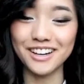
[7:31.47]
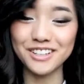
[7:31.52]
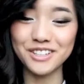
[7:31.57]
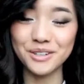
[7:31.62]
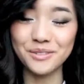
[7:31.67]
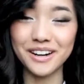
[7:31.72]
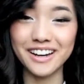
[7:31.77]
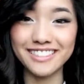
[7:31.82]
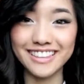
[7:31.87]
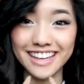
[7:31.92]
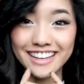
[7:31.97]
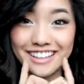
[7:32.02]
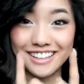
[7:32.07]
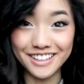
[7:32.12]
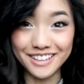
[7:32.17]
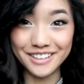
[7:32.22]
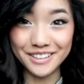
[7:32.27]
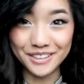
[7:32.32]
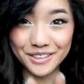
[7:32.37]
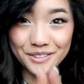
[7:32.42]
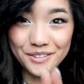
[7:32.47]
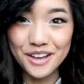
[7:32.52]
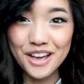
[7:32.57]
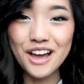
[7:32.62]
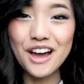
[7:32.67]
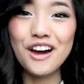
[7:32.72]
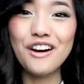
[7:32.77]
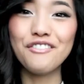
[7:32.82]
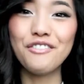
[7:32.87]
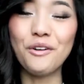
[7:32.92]
I also want to thank you
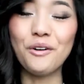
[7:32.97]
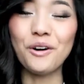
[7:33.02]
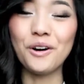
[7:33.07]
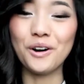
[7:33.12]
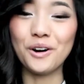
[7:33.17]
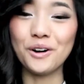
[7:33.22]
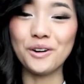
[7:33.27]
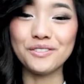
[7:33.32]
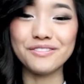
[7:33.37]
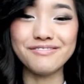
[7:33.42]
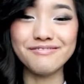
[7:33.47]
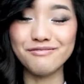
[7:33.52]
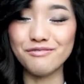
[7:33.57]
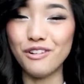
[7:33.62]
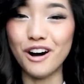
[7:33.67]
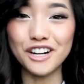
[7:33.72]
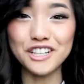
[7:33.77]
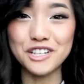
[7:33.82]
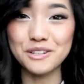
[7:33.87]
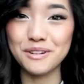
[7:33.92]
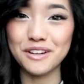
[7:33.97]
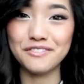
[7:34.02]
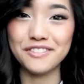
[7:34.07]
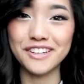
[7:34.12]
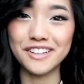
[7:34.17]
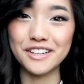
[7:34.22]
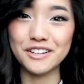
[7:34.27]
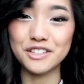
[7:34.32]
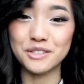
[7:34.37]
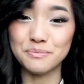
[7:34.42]
for watching my
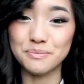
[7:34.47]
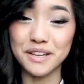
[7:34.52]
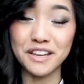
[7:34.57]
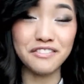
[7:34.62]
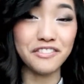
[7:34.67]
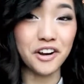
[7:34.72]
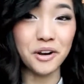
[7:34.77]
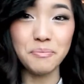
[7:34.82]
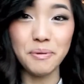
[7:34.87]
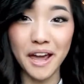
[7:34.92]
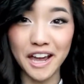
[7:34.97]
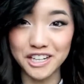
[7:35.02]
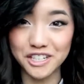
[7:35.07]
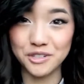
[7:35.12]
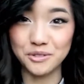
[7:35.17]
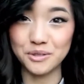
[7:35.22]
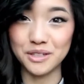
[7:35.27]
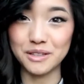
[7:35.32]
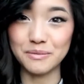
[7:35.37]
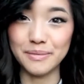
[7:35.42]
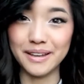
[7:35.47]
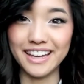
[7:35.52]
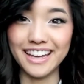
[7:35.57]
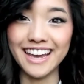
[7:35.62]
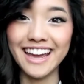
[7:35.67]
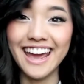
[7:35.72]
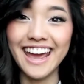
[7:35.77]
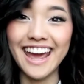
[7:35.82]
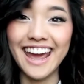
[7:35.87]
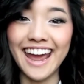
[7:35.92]
videos and being very patient with me,
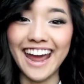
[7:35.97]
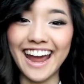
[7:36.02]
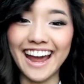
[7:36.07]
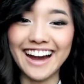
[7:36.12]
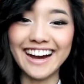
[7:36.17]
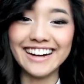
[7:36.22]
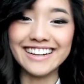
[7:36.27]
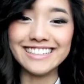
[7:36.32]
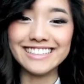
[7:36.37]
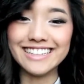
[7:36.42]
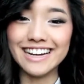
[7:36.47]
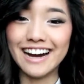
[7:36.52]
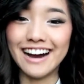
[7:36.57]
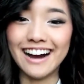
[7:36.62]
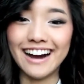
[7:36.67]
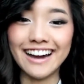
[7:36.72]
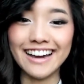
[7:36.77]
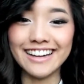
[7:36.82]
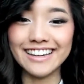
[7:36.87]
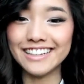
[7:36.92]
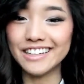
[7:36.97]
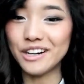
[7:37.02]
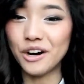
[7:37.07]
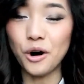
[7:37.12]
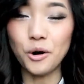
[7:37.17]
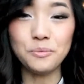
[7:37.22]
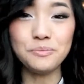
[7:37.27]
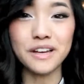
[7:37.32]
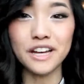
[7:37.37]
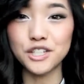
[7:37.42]
and I
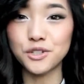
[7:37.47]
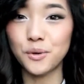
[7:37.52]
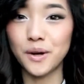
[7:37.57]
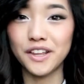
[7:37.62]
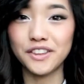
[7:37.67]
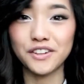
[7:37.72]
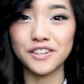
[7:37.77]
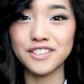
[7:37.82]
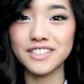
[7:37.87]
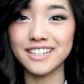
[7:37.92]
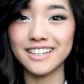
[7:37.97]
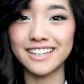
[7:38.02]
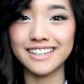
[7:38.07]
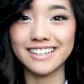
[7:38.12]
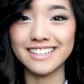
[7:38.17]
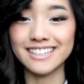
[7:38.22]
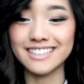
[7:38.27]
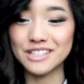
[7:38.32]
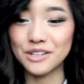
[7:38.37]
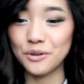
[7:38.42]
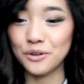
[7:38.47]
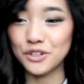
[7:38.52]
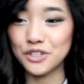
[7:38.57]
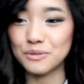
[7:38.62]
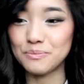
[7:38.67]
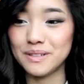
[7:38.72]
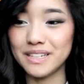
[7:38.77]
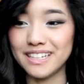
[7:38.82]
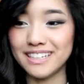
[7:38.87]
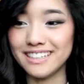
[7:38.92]
hope that 2013 is going
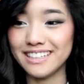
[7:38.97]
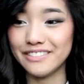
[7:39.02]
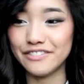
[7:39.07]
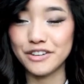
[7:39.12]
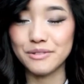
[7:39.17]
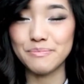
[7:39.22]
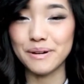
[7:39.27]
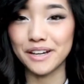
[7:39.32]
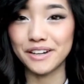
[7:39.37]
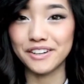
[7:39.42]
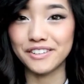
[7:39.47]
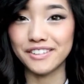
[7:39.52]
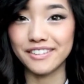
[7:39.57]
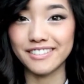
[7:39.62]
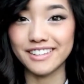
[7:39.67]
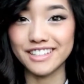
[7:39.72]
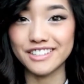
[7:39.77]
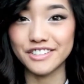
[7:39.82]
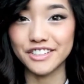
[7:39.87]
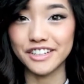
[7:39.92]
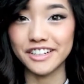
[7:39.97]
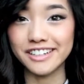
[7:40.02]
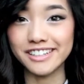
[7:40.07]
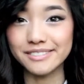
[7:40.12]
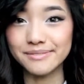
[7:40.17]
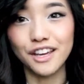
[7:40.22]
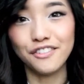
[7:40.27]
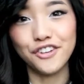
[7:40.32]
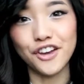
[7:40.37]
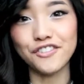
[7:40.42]
to be even better than this
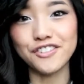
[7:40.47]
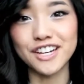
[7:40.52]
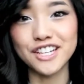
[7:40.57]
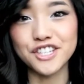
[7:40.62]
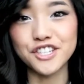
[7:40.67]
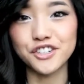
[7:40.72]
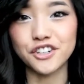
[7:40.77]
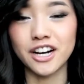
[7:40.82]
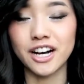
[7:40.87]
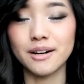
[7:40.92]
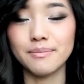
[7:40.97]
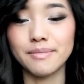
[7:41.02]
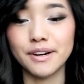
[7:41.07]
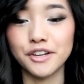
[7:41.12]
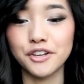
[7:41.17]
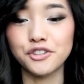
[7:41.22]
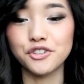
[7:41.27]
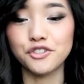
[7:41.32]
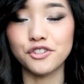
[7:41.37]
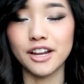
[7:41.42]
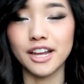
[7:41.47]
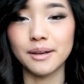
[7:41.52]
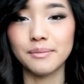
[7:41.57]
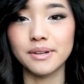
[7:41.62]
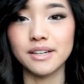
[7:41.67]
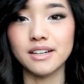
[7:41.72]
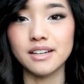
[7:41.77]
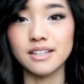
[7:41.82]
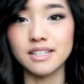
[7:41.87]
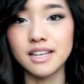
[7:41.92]
year. If you have an Instagram, my
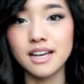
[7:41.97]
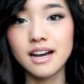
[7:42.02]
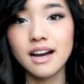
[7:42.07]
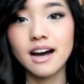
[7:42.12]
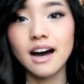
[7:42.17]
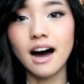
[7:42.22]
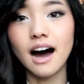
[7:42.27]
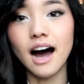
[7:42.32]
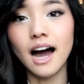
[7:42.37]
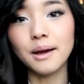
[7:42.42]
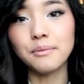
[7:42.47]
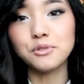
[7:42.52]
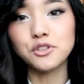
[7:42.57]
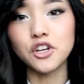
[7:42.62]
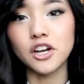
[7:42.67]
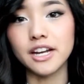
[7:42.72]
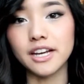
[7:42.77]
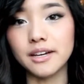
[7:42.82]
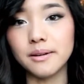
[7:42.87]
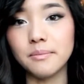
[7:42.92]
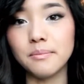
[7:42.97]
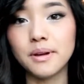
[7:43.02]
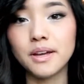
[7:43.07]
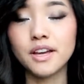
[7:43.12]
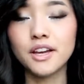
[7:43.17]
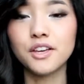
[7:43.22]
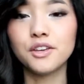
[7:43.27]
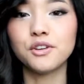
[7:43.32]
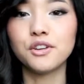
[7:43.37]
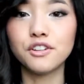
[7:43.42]
username is
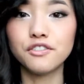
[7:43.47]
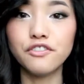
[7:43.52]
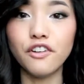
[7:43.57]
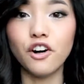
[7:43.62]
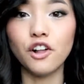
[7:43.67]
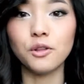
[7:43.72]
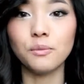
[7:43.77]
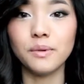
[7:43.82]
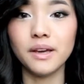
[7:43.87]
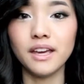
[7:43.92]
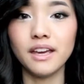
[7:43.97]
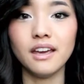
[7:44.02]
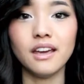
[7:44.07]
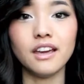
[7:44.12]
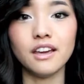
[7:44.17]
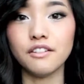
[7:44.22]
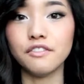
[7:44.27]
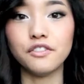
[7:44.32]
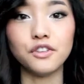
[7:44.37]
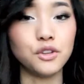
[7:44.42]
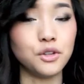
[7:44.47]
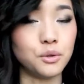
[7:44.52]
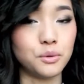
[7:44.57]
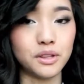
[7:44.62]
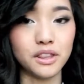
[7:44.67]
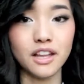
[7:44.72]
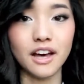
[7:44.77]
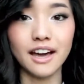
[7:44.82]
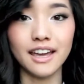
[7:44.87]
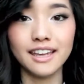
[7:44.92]
I'mJeonnim. You can follow me if you
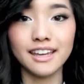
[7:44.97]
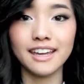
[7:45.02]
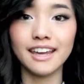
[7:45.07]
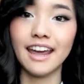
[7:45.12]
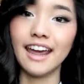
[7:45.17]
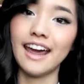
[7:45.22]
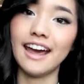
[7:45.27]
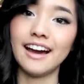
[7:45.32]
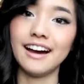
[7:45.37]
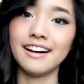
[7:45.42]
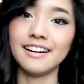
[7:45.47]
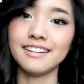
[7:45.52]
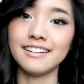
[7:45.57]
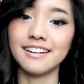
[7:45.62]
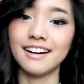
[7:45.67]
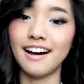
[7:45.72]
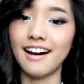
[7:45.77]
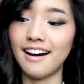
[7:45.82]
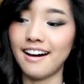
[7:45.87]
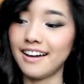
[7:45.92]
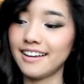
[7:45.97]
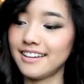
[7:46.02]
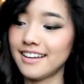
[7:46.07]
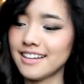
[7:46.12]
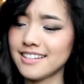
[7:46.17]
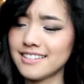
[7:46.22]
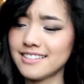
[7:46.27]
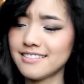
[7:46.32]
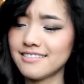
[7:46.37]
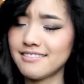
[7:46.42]
would like, and I
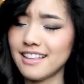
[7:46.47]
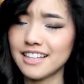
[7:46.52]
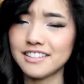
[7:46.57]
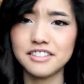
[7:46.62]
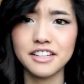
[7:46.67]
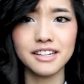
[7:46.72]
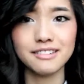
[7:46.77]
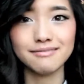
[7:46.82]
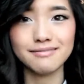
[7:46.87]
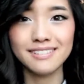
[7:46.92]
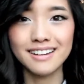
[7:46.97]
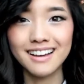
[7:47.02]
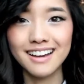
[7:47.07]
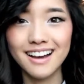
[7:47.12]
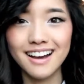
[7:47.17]
guess that's it.